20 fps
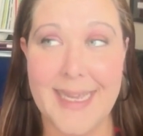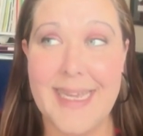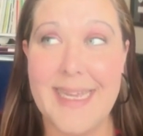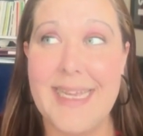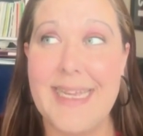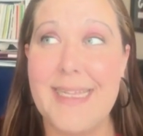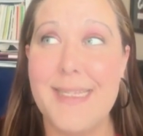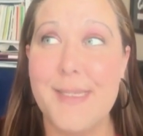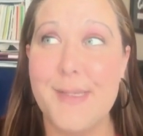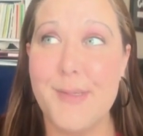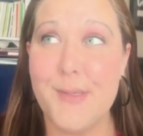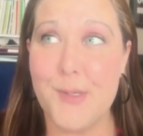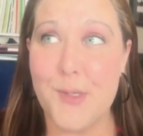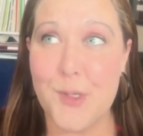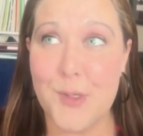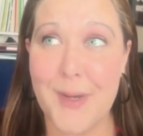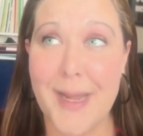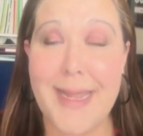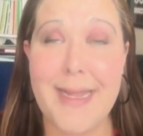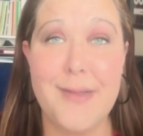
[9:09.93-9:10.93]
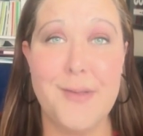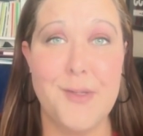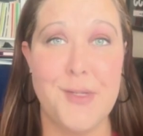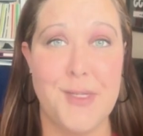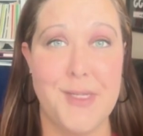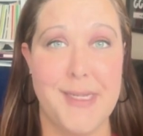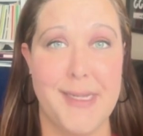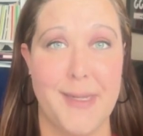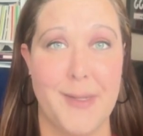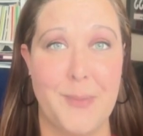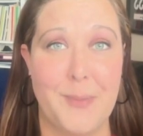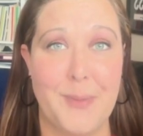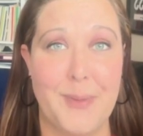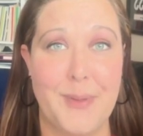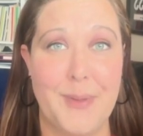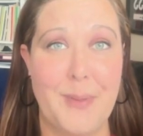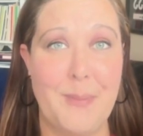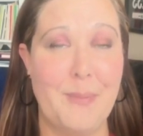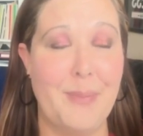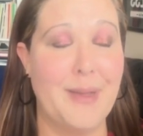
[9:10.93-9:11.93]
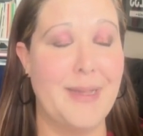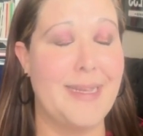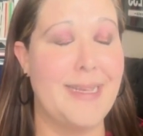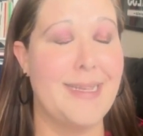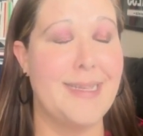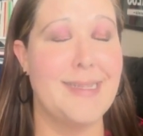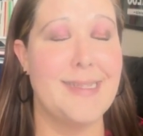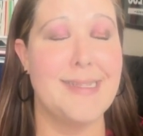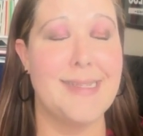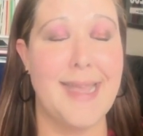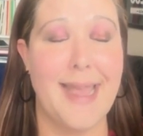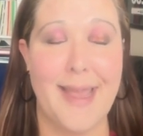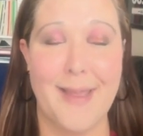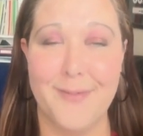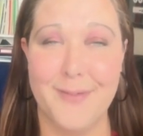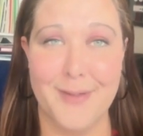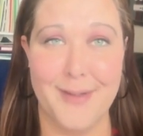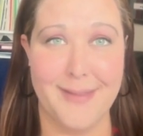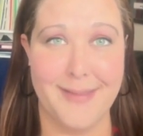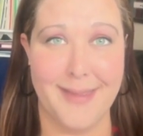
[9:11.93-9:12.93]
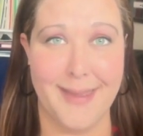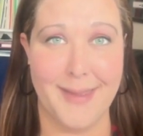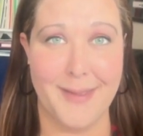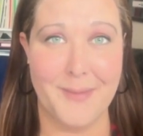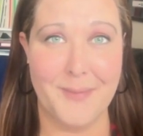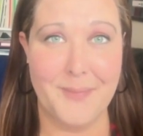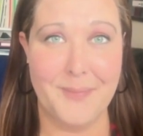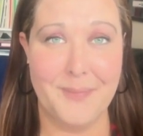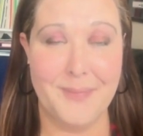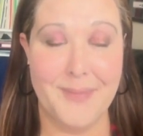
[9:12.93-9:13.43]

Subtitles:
It's a strange tip, but it's everything.